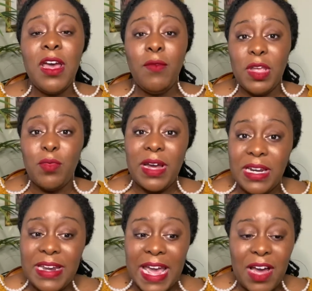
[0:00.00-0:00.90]
When you write
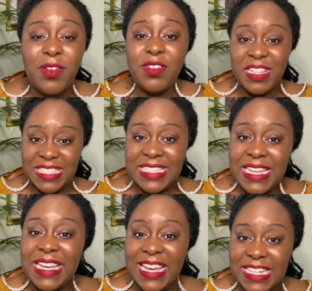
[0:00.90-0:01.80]
it down, you can
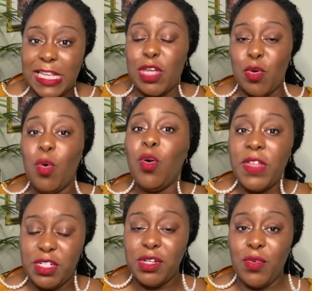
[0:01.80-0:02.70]
see it. It is a goal
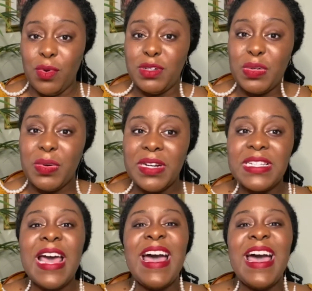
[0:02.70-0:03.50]
that you can work towards.